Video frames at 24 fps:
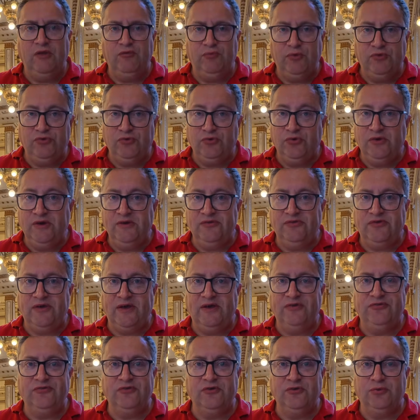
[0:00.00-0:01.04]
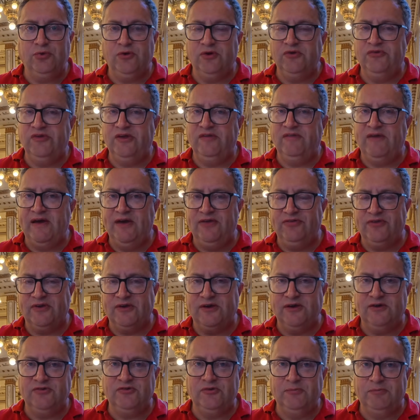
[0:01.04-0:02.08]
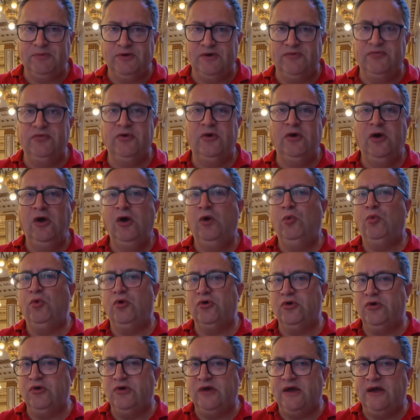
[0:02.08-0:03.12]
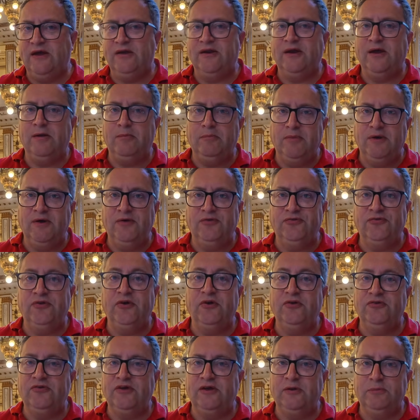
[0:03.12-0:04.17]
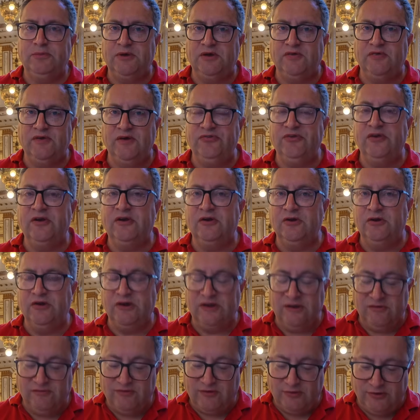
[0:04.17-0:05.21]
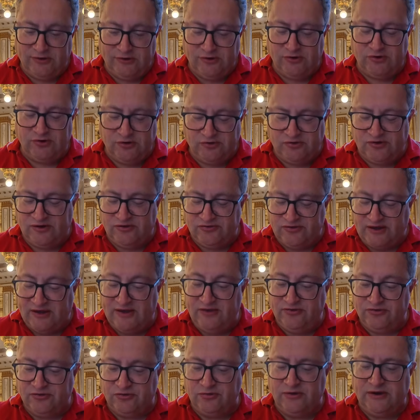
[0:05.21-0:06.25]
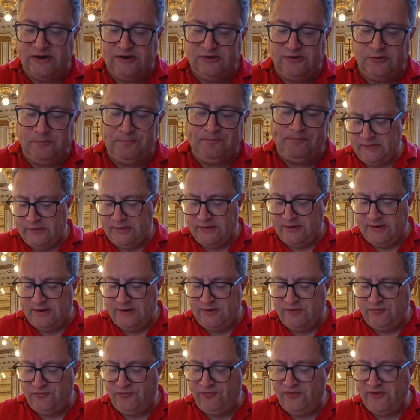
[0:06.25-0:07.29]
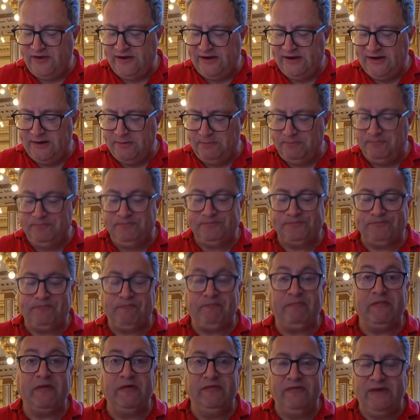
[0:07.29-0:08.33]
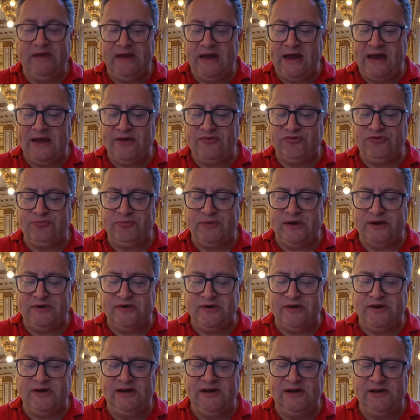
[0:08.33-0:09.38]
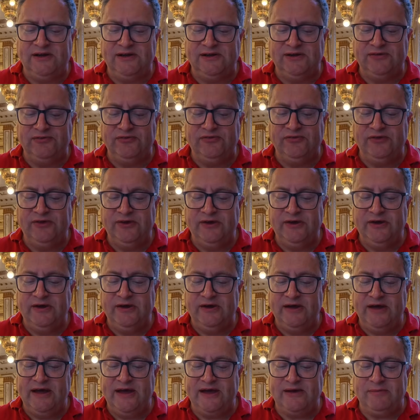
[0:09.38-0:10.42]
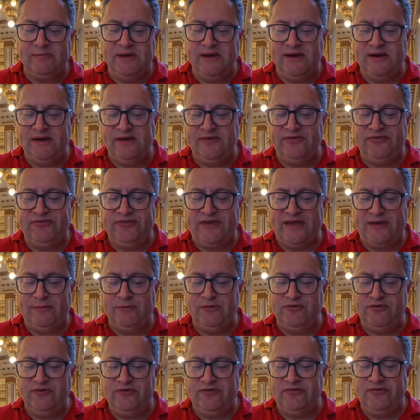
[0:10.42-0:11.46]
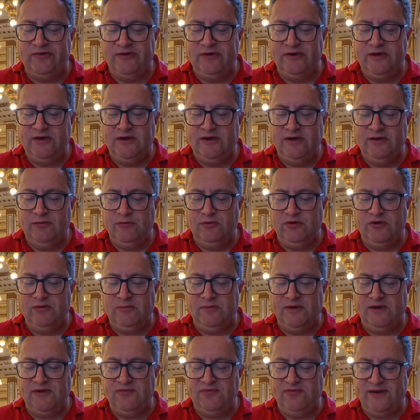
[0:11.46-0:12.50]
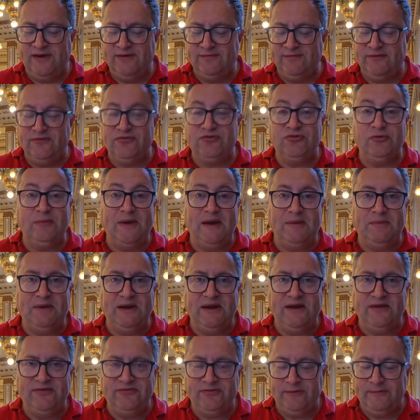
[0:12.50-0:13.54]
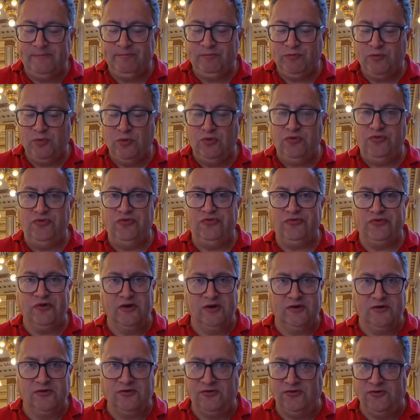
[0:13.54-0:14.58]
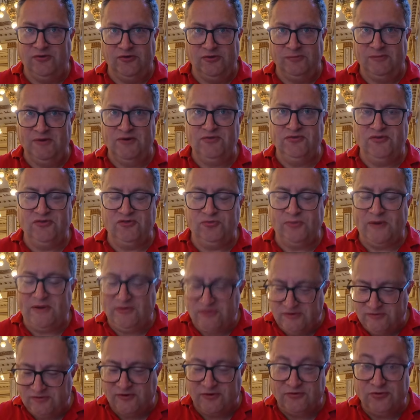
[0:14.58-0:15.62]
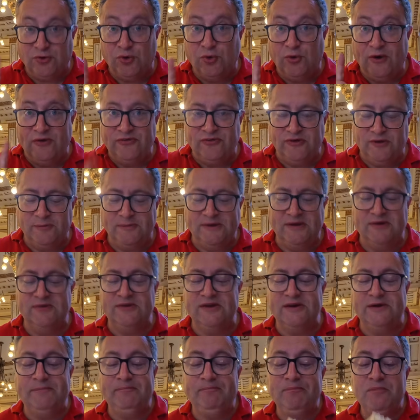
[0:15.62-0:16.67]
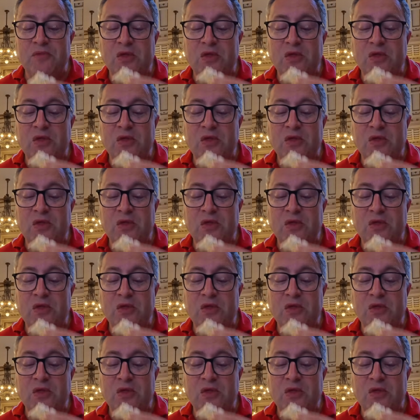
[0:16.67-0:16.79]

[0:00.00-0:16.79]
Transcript: If we're talking taste and quality, that is a cut above what you get at most hotel buffets, including in very good hotels. That is great. And finally, the egg spread. And I love egg mayonnaise sandwiches. It's one of my favourites from M&S, which is good because it's not the most expensive, so it's always in the meal deal.